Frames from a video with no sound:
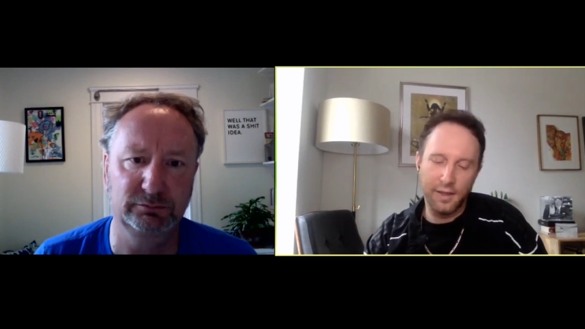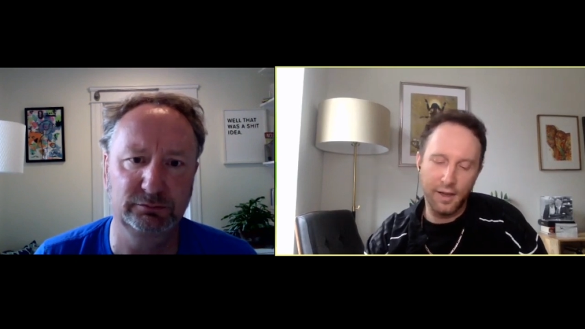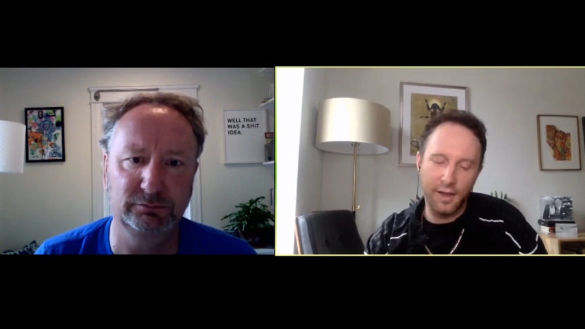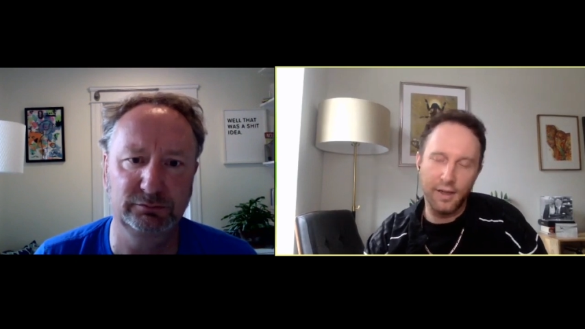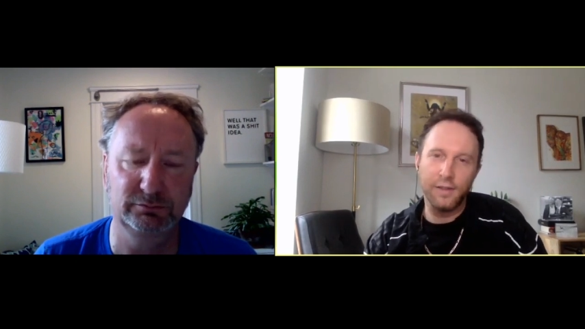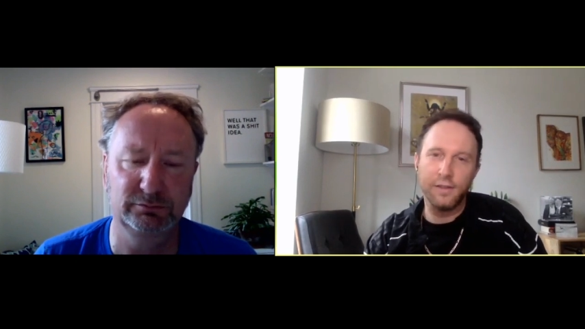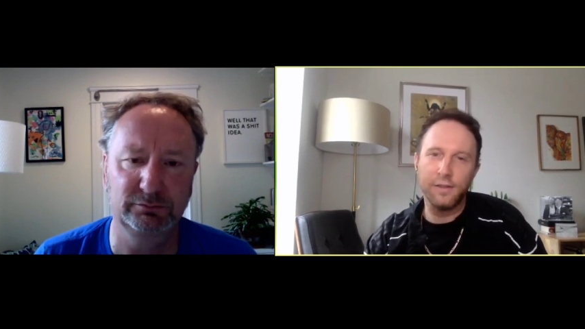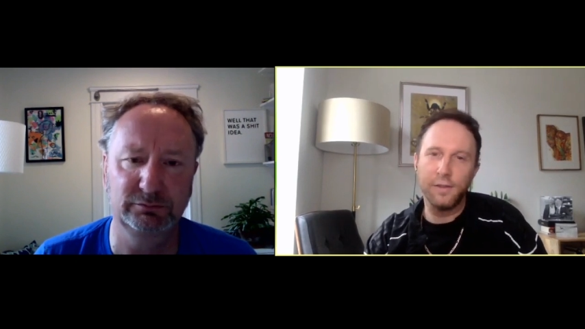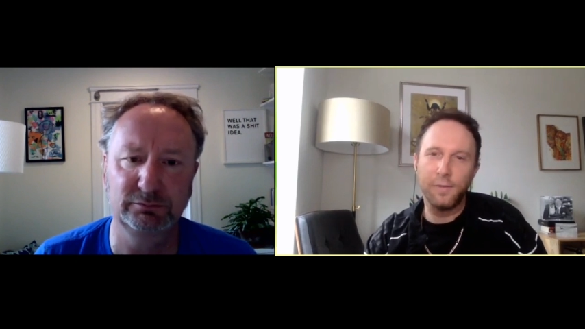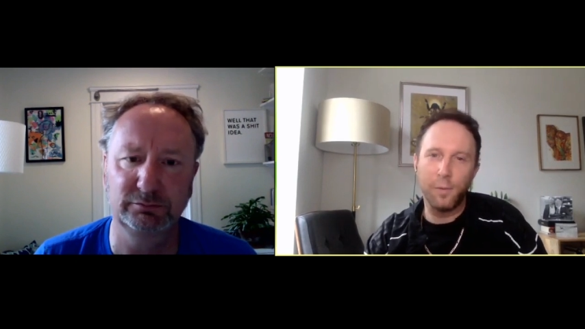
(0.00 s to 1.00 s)
Speaker 1: Uh,
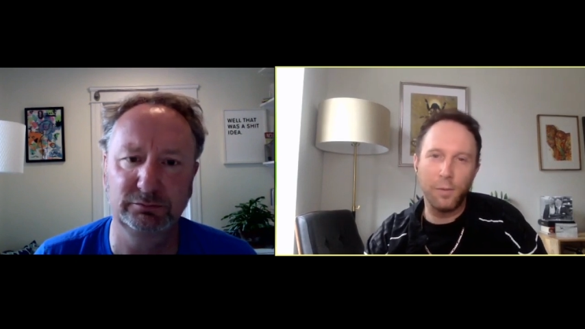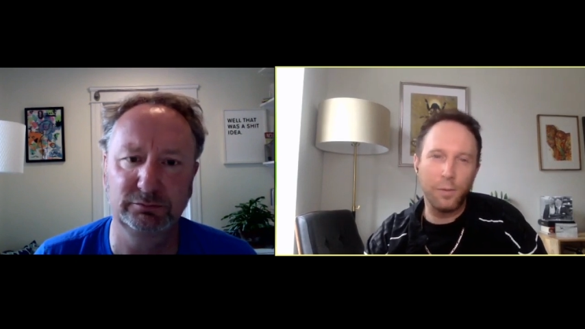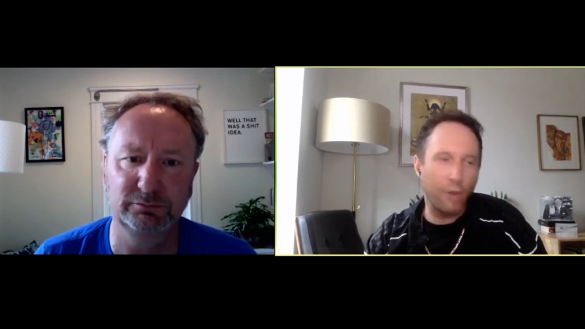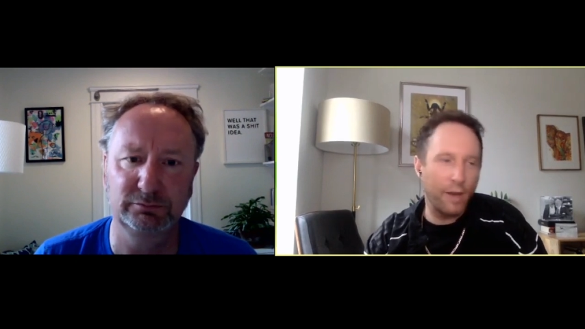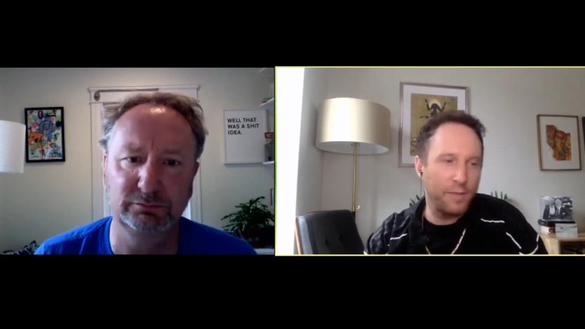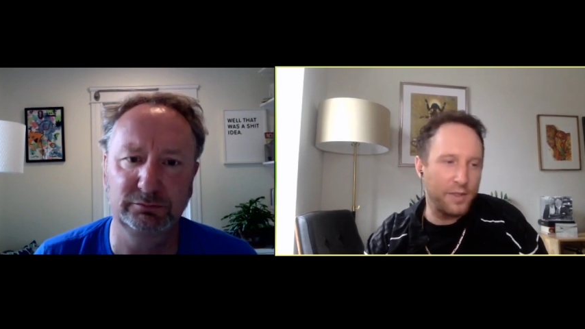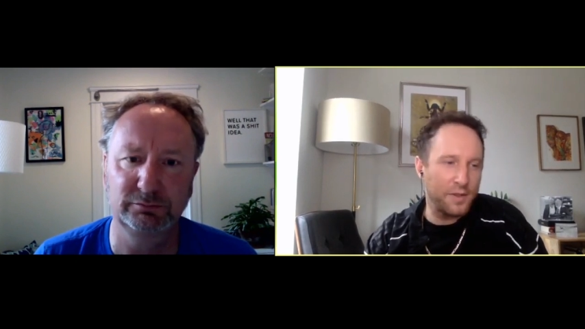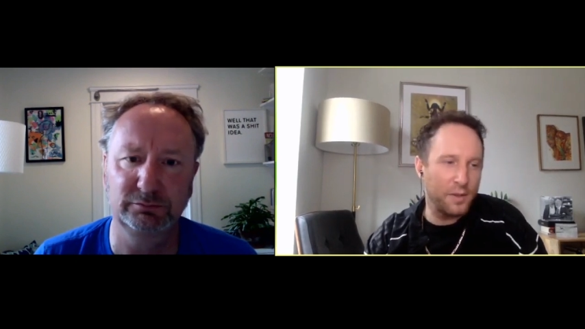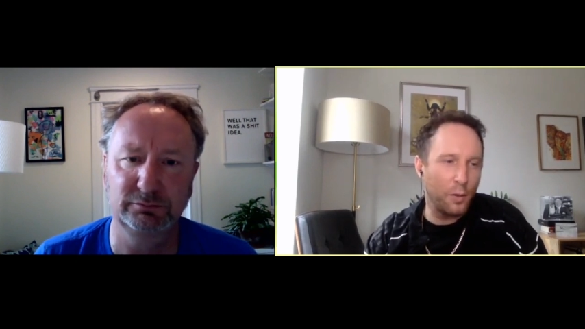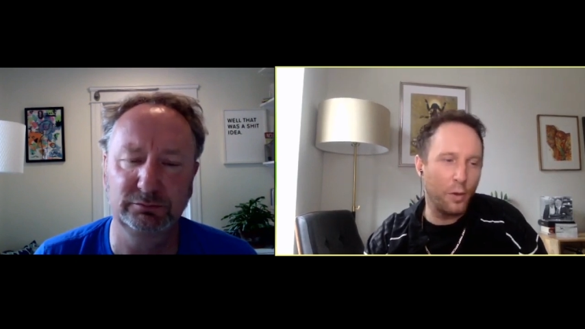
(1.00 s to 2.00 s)
the former Prime
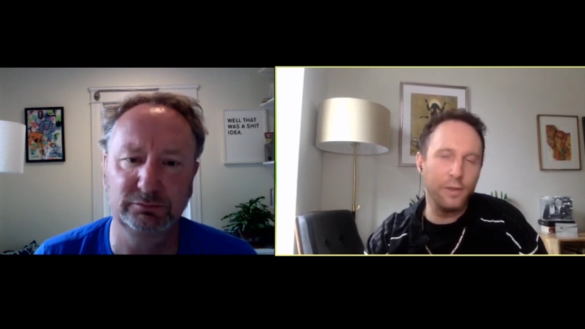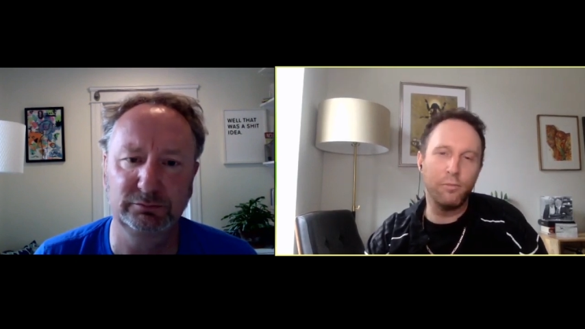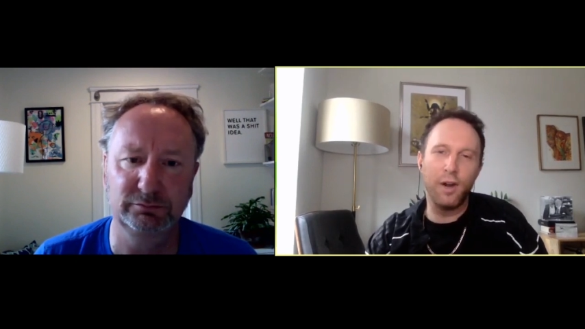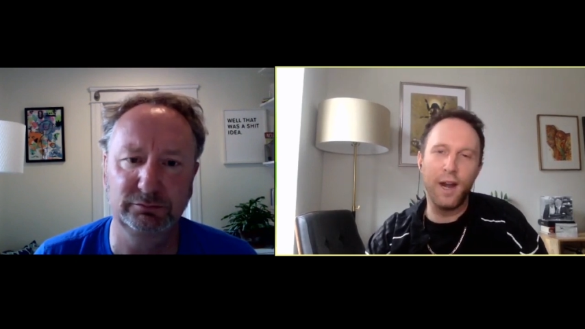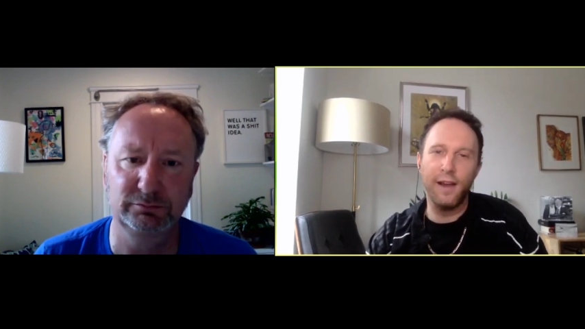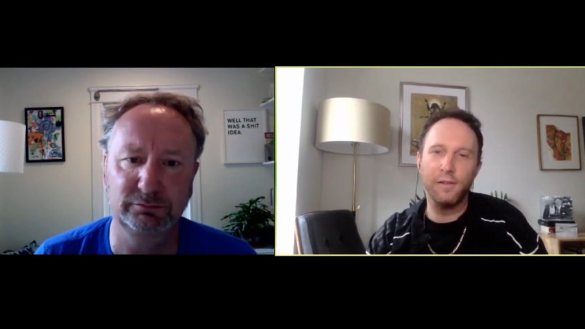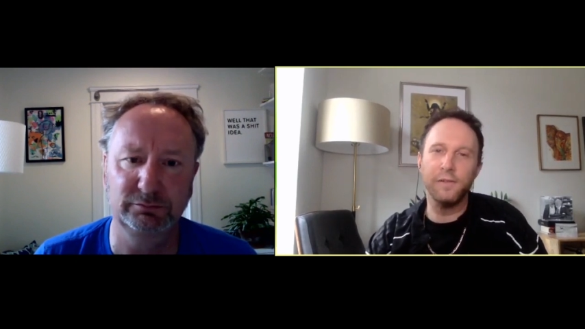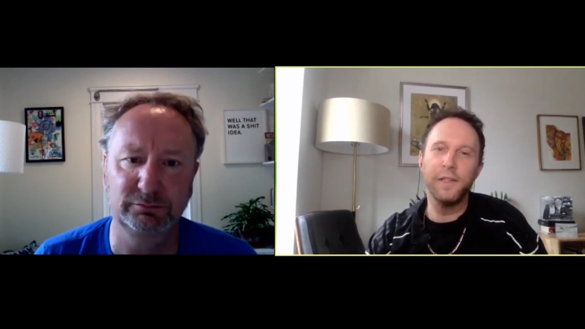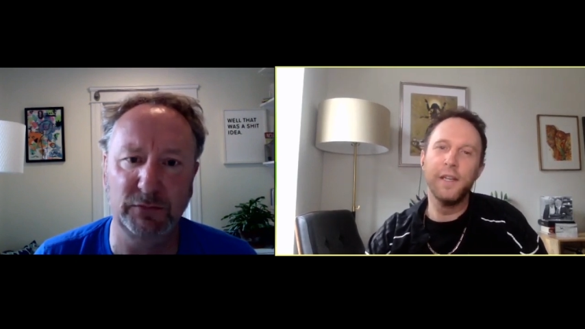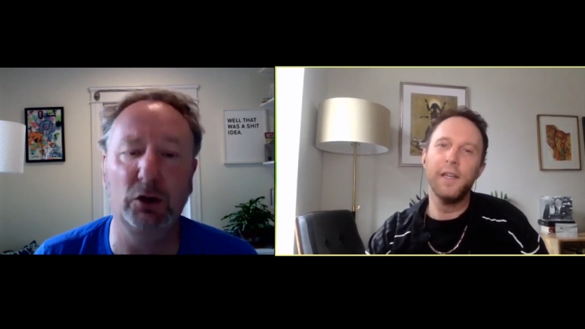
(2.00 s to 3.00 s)
Minister Gordon
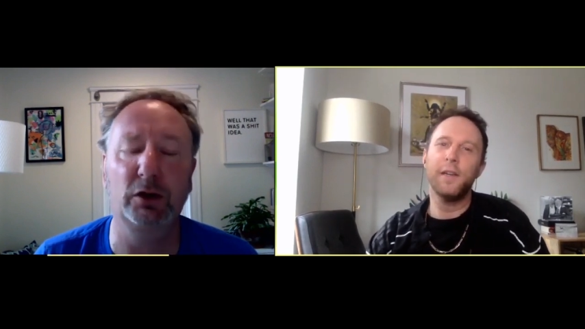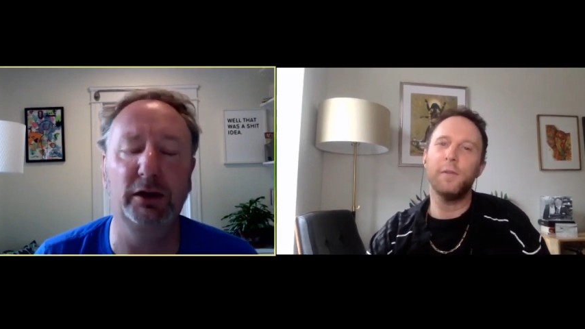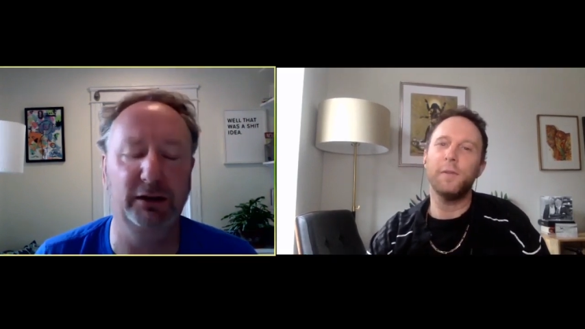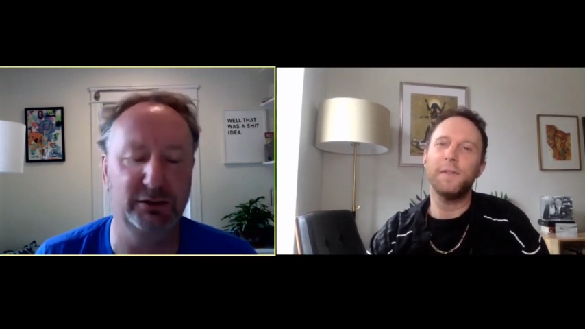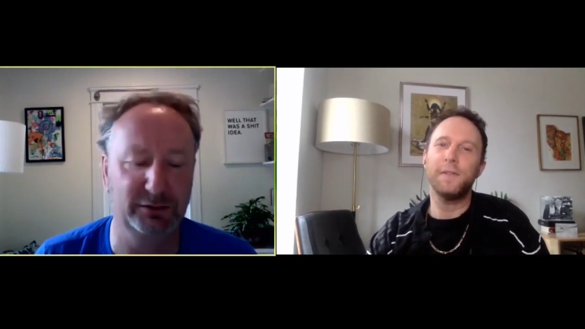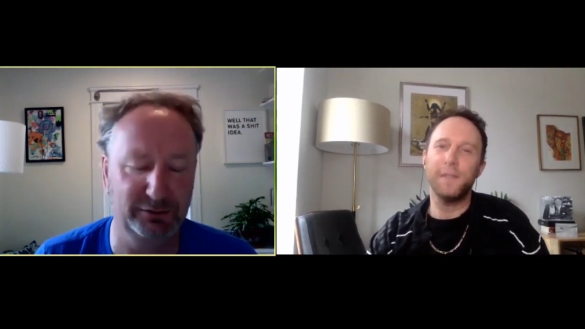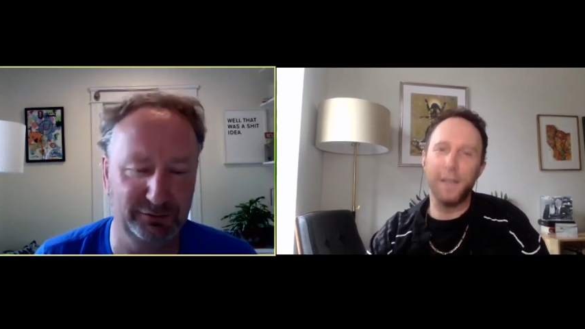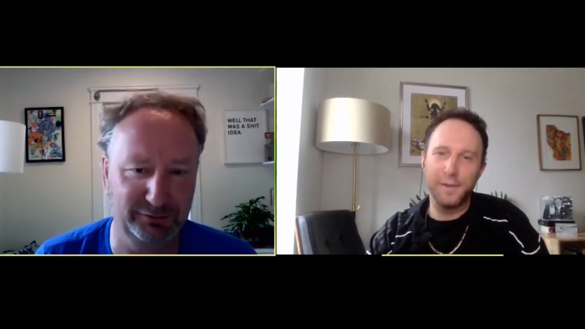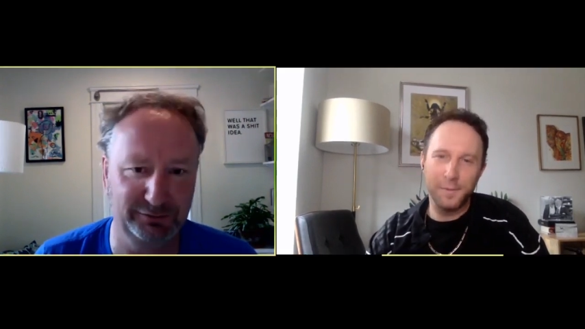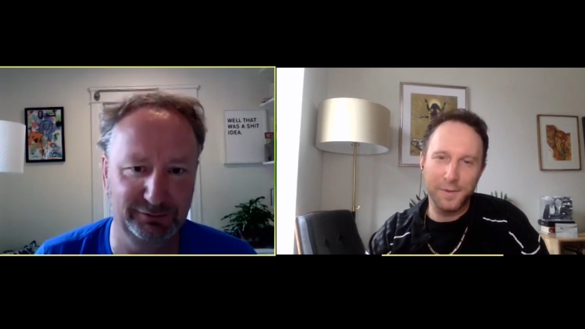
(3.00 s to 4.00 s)
Brown. Oh yes, was,
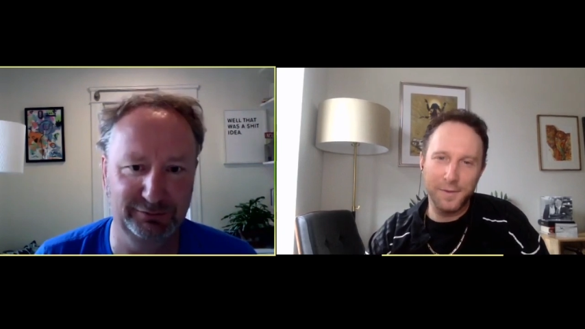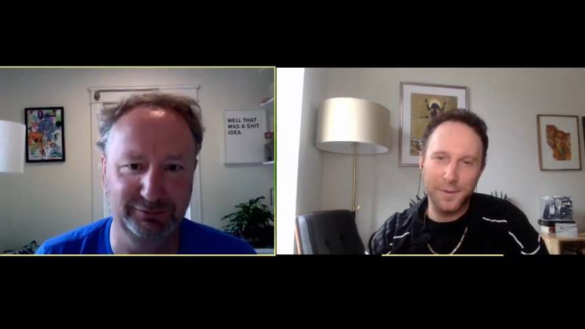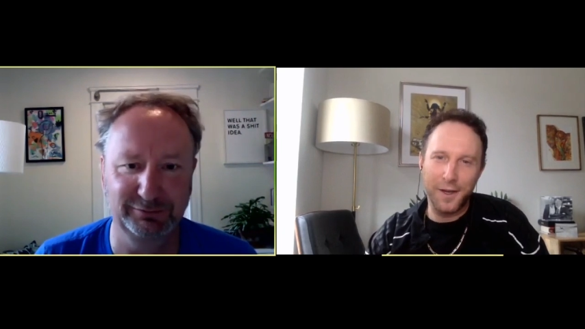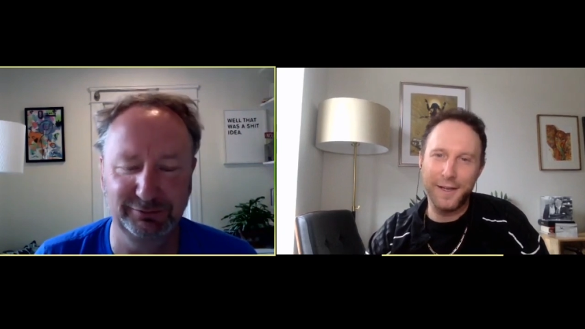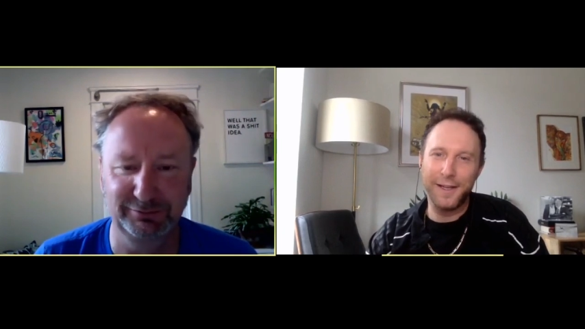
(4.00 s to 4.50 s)
yes, was talking.